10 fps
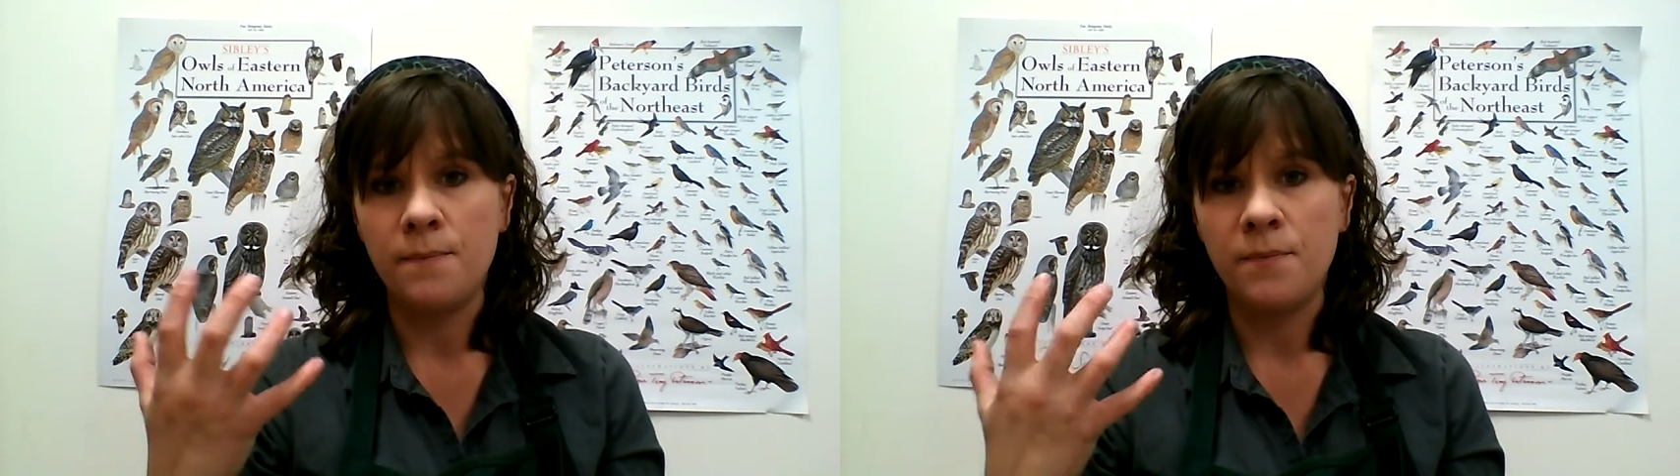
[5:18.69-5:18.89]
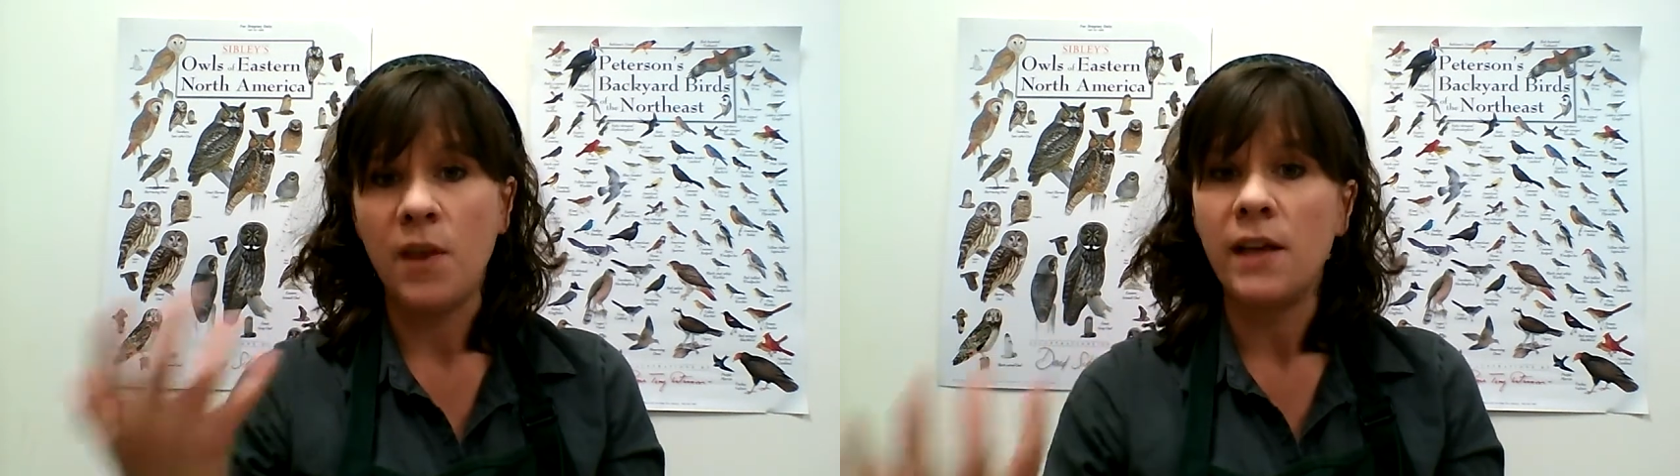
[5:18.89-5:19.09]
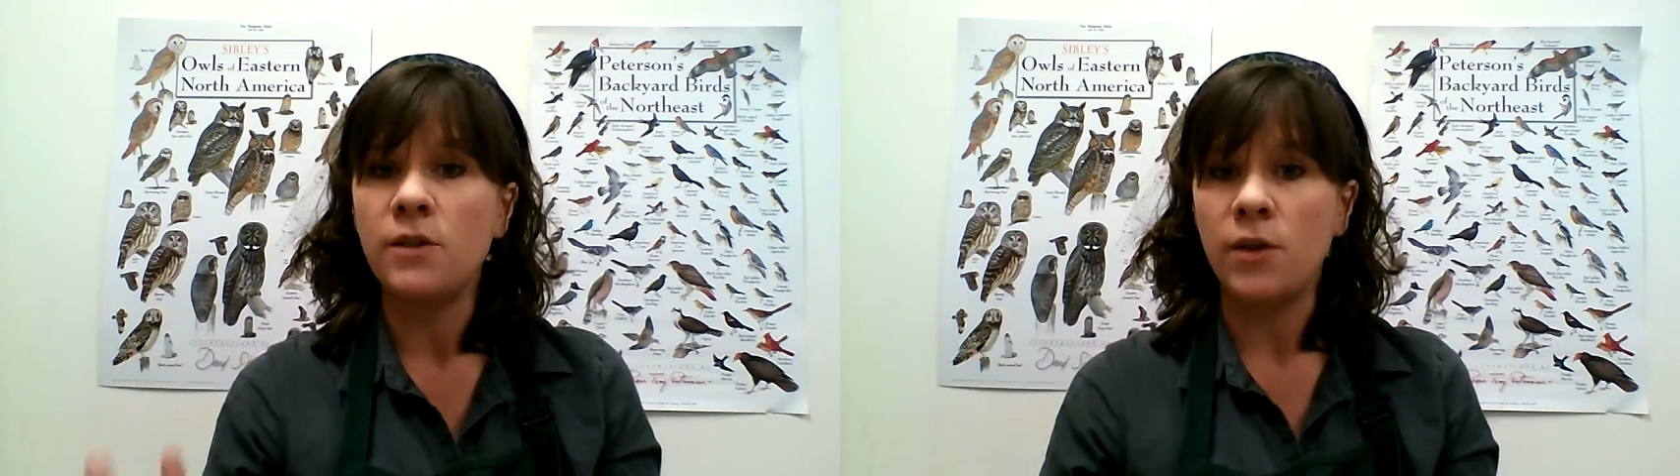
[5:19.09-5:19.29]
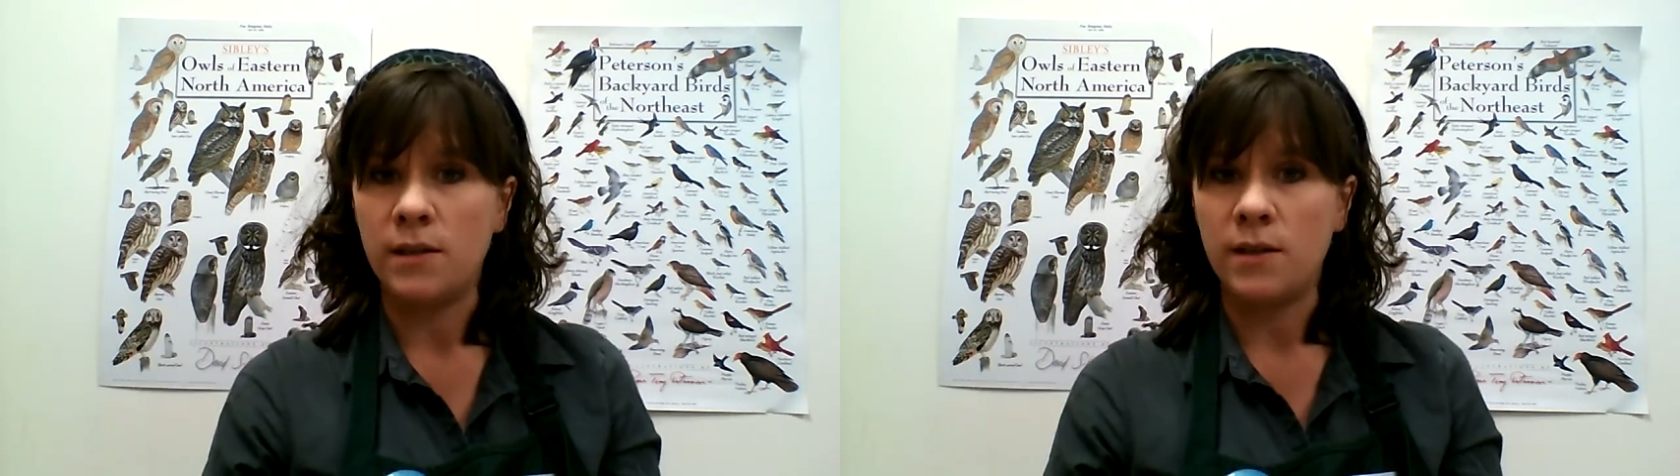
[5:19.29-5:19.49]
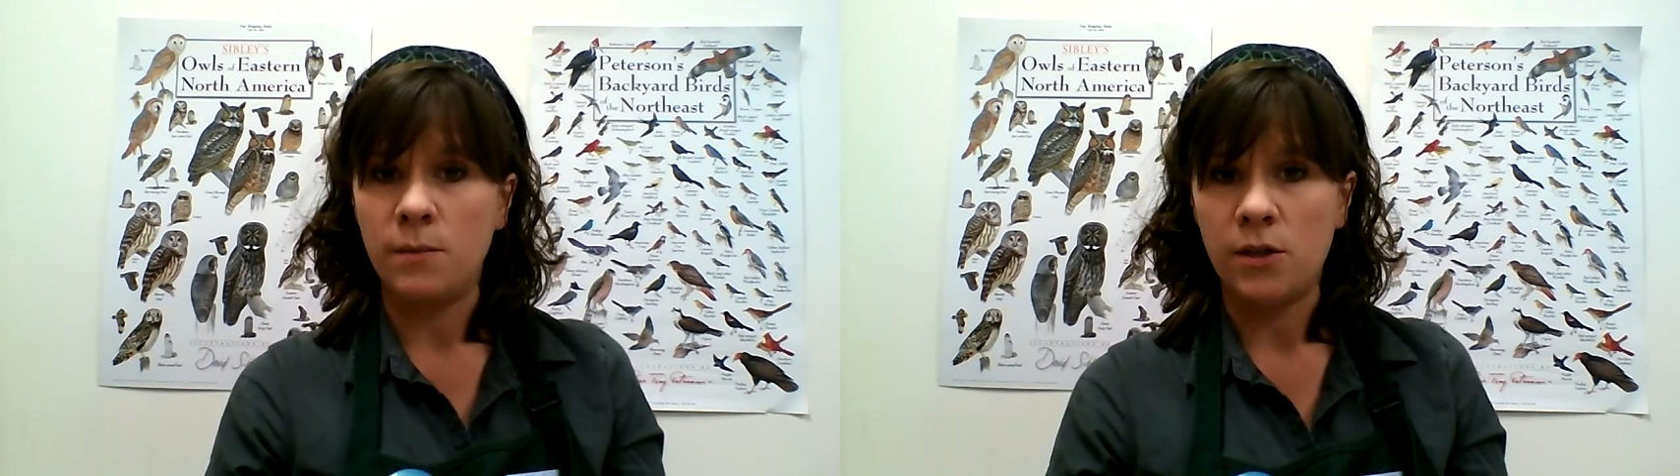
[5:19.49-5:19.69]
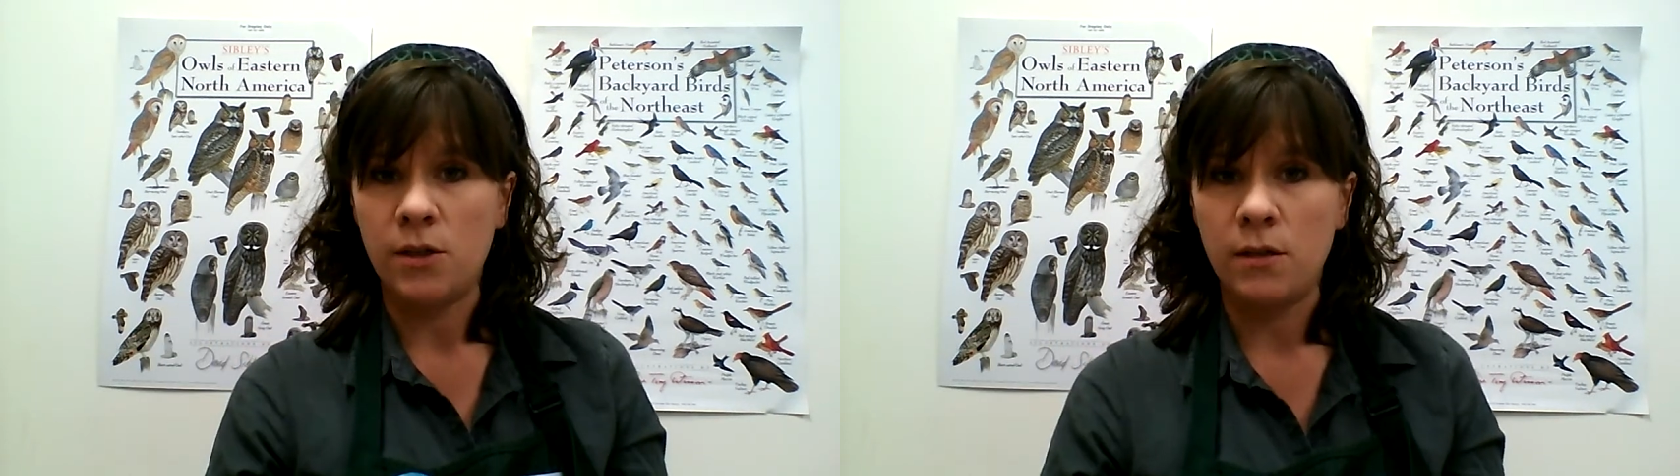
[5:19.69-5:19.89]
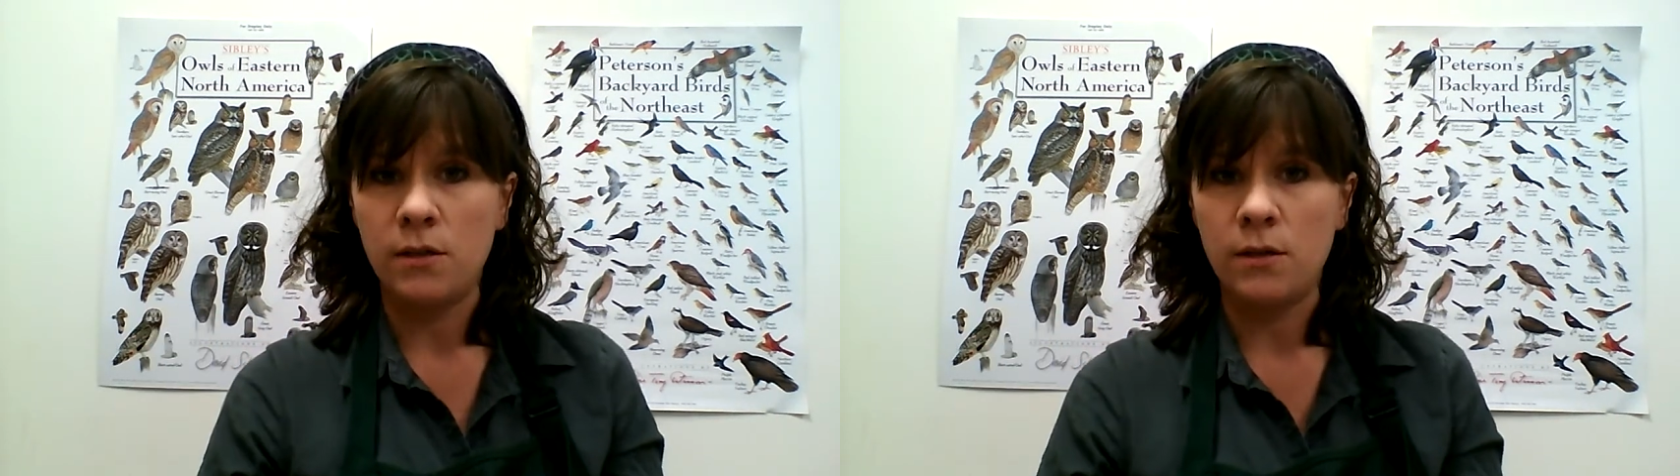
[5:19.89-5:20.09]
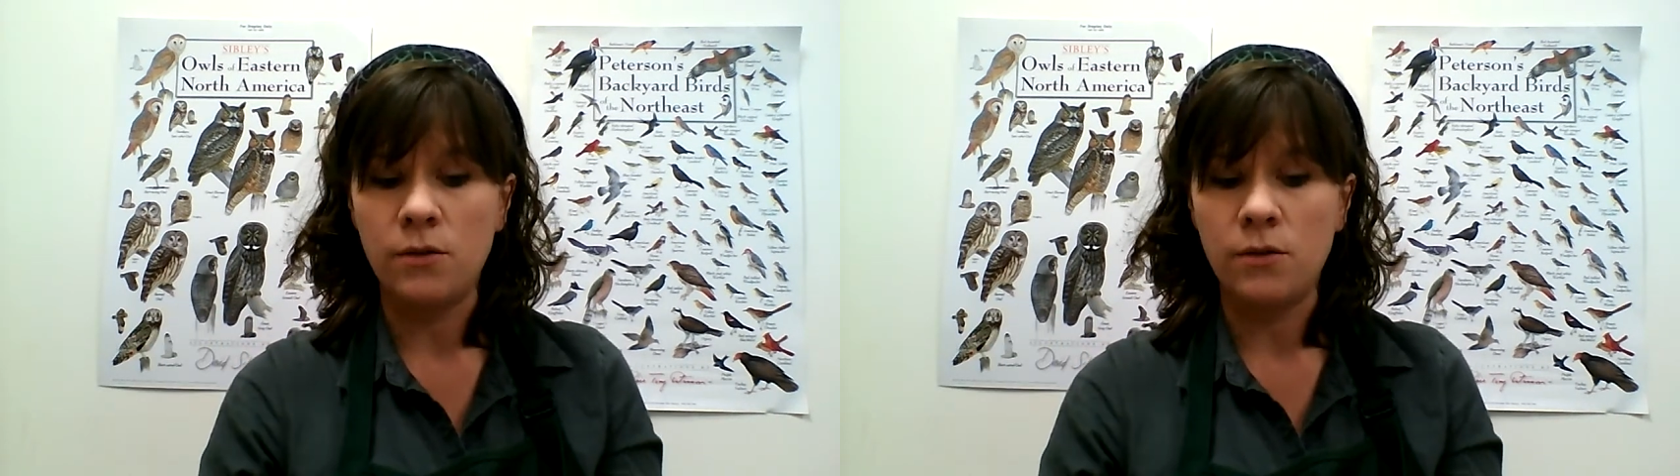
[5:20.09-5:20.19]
light transmission.